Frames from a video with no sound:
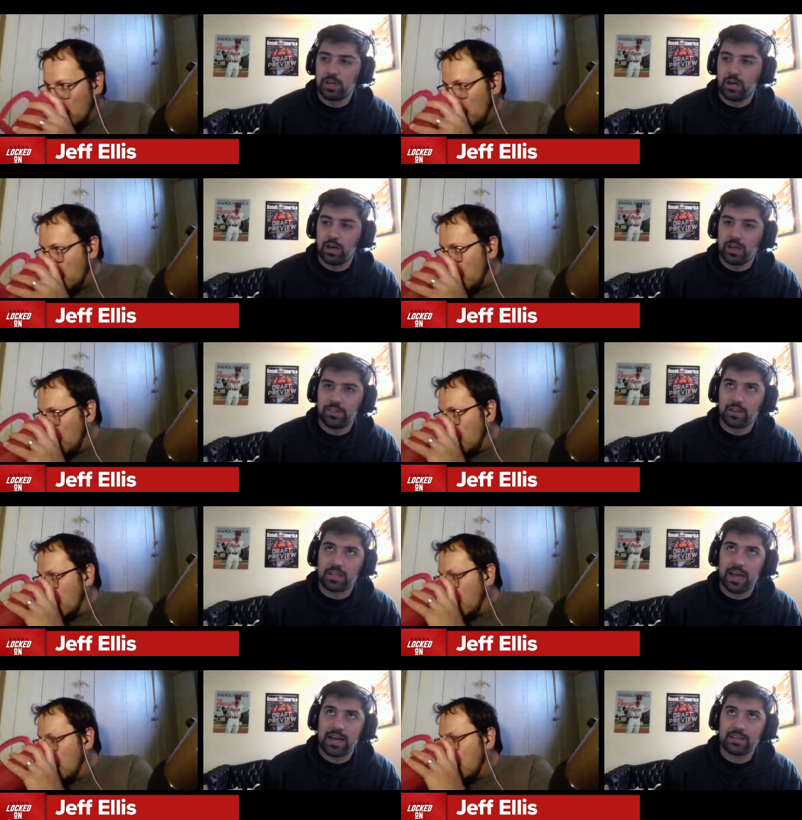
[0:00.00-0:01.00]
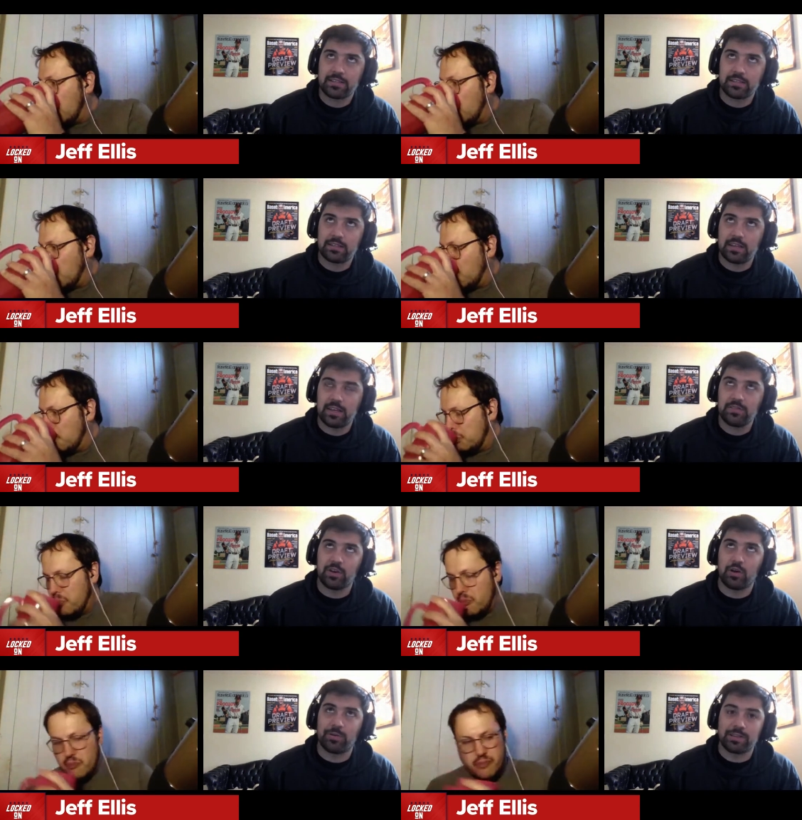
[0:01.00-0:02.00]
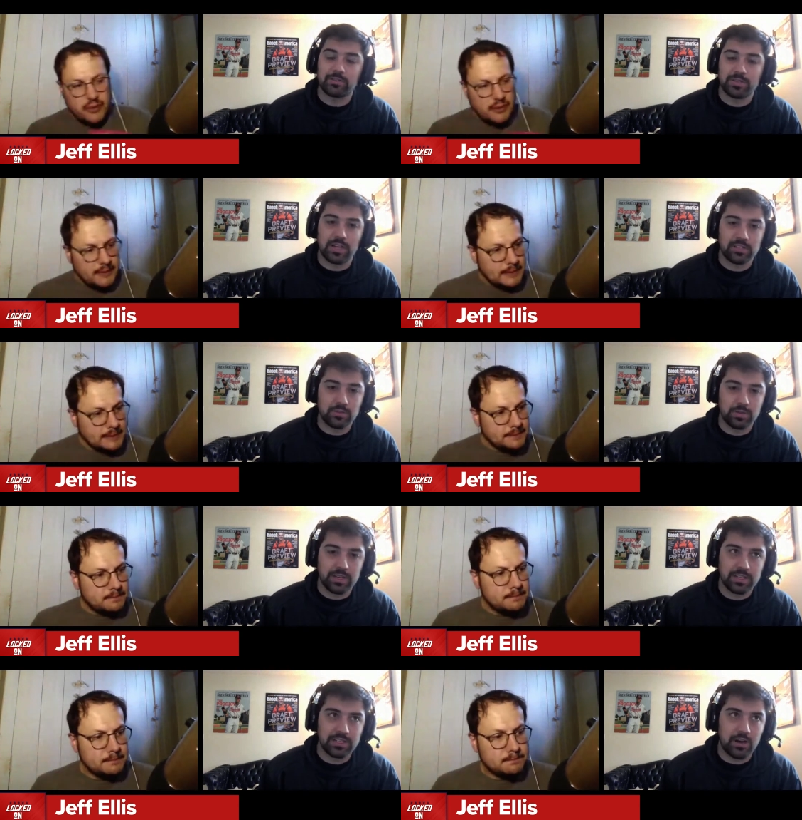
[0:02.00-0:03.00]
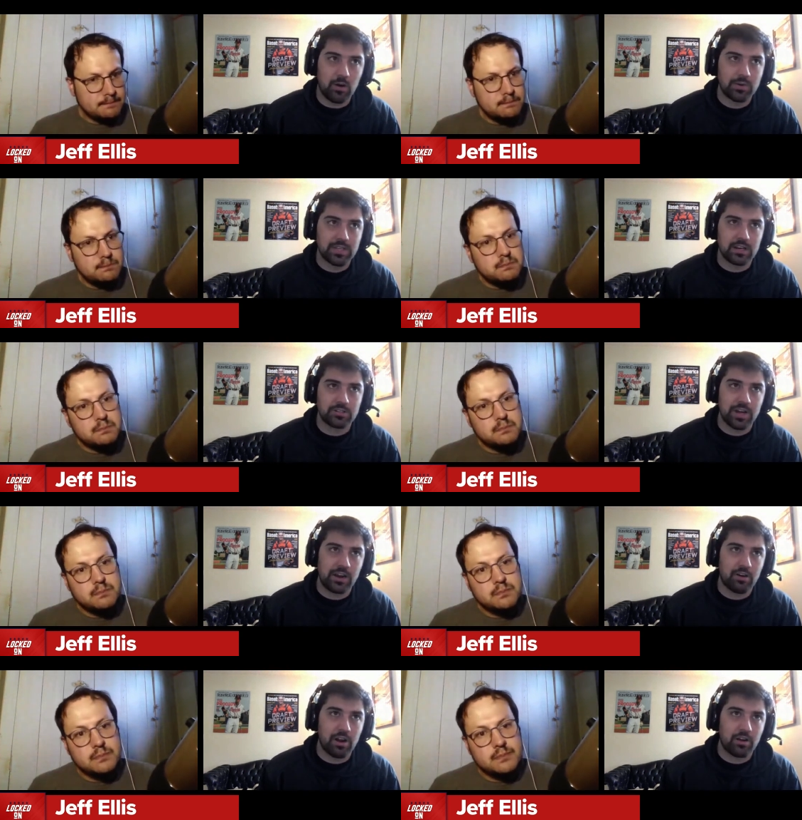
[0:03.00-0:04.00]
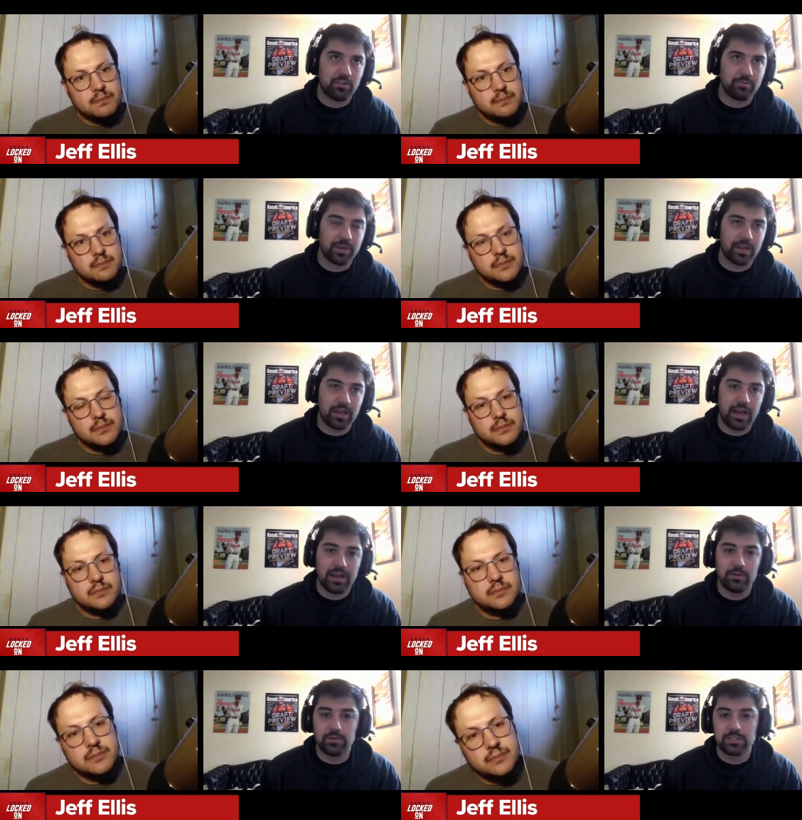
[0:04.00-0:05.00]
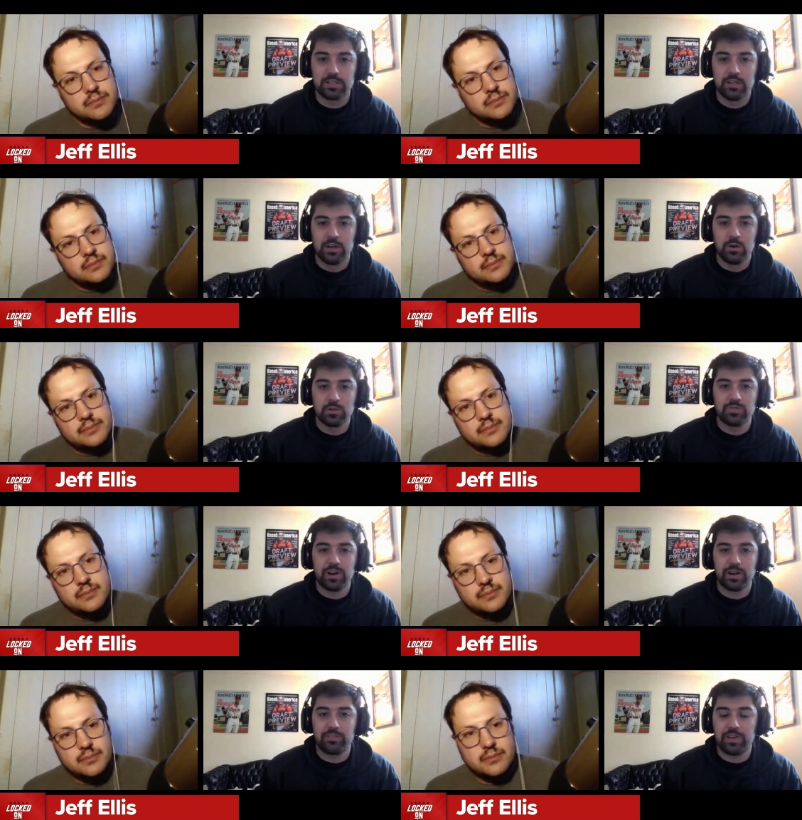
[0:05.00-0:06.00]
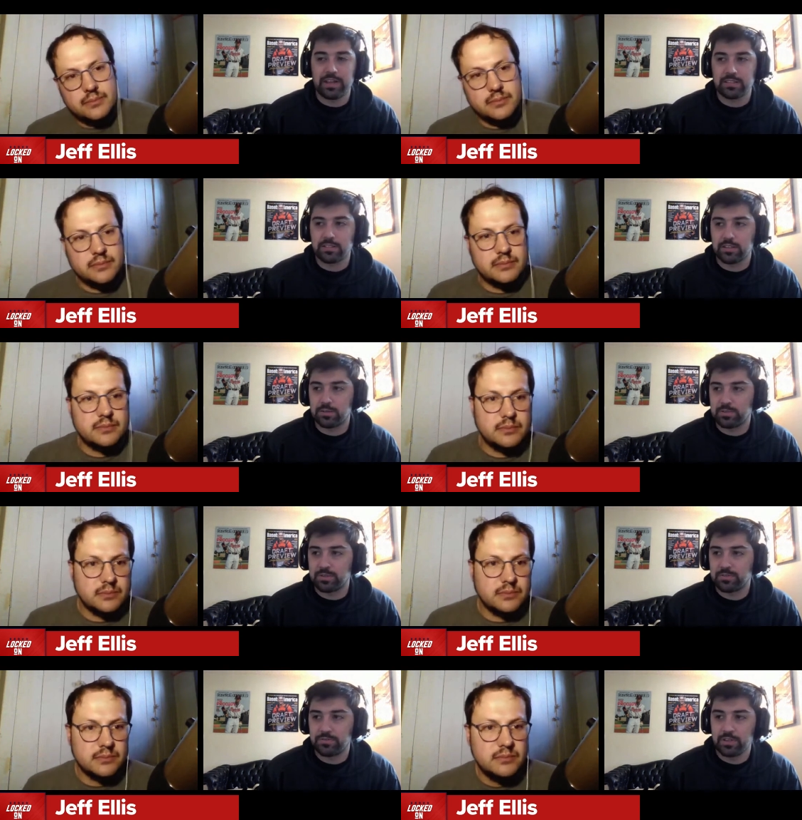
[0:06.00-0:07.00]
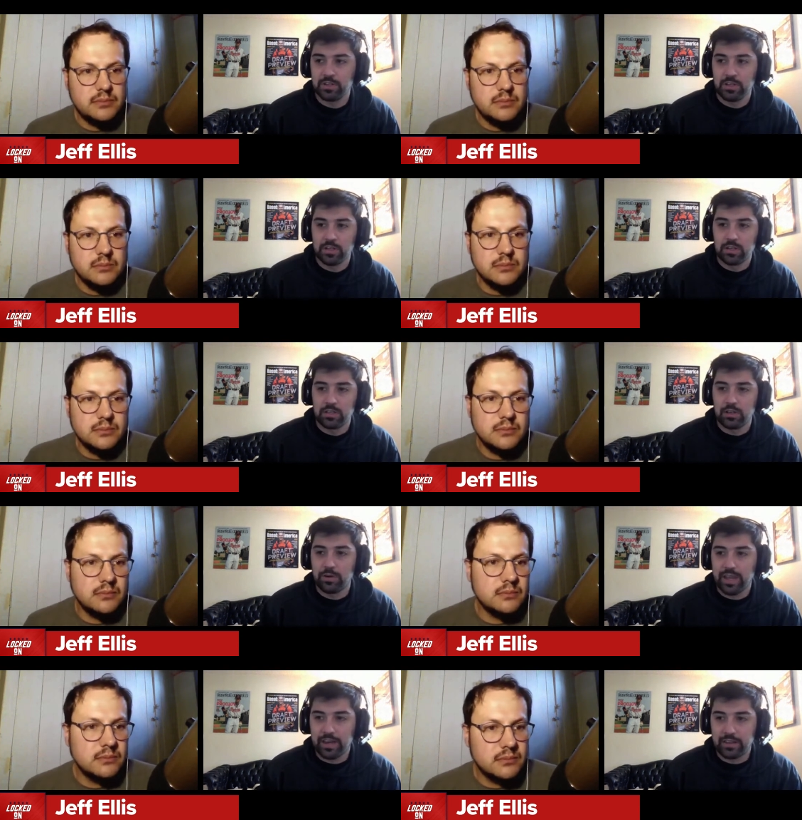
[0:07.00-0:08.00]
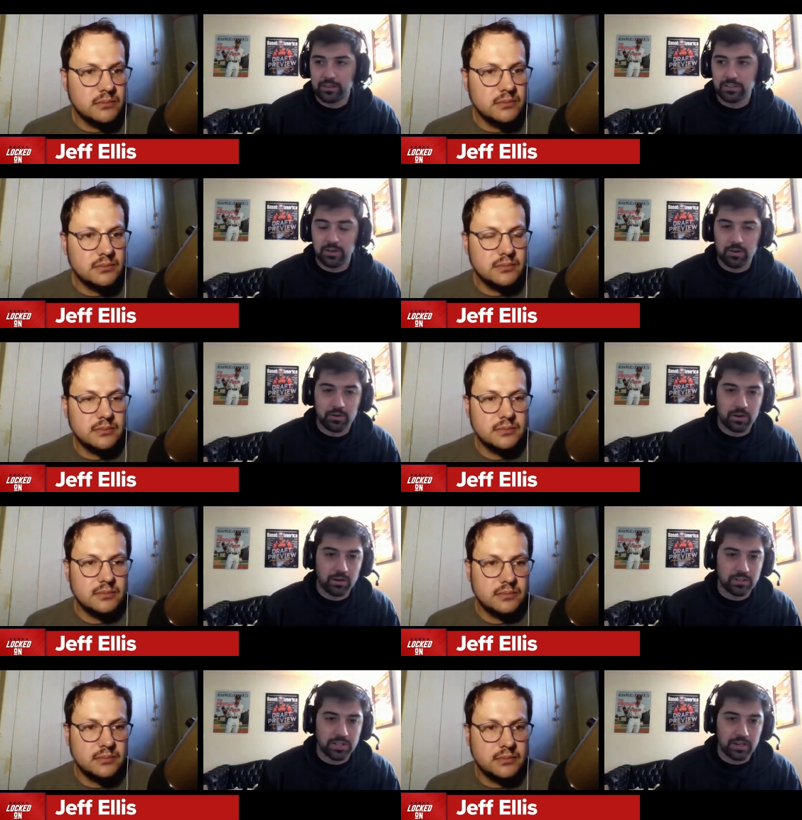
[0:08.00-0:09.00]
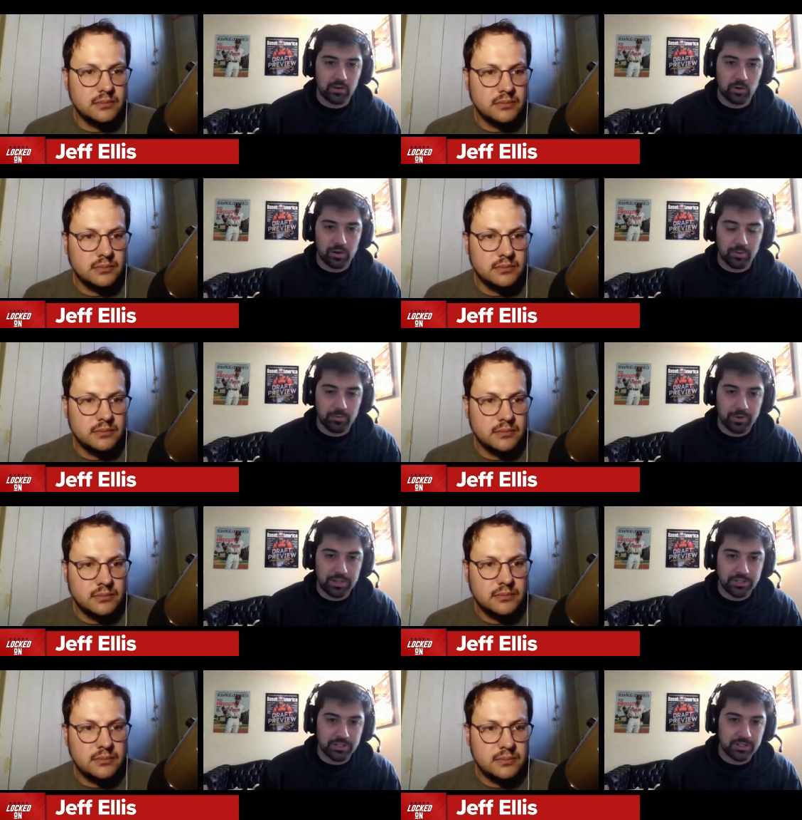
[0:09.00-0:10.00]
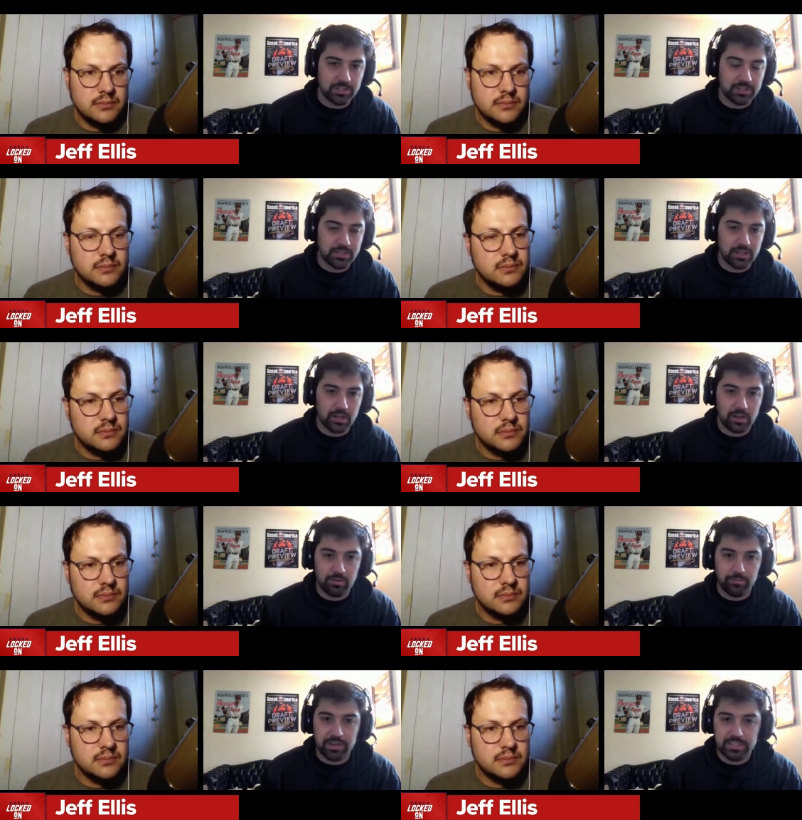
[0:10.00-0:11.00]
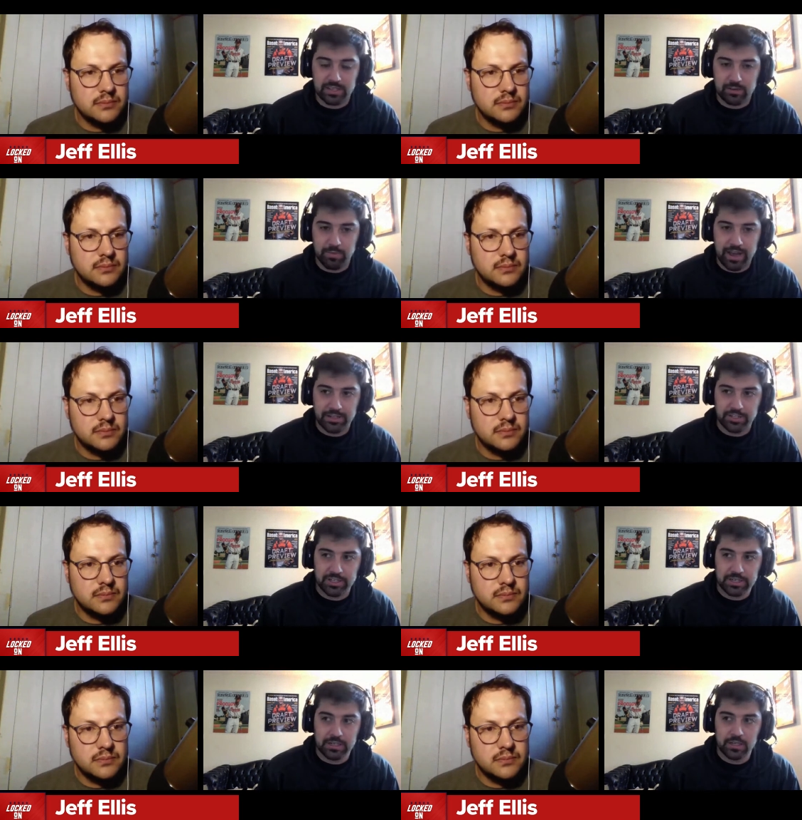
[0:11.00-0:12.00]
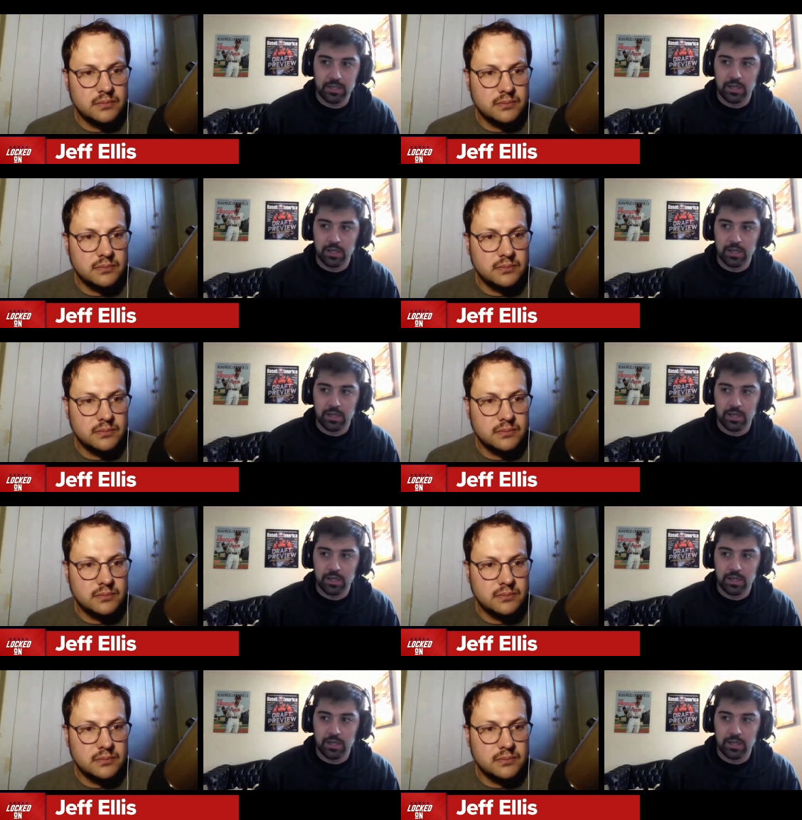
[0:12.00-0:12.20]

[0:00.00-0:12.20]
Speaker 1: uh, in the class, and and even going back to his high school days, he always had a track record of being a guy who was who was very advanced in terms of locating in the zone, understanding where to put pitches, um, mixing and matching.